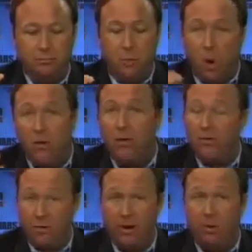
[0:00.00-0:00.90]
more
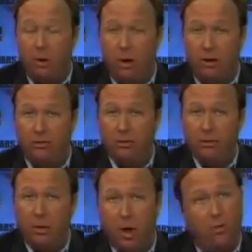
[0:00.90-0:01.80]
than 3-to-1
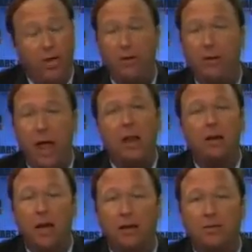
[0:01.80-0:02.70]
all the other
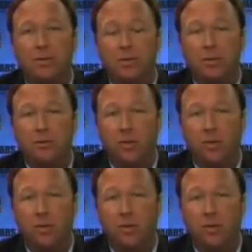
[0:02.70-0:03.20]
candidates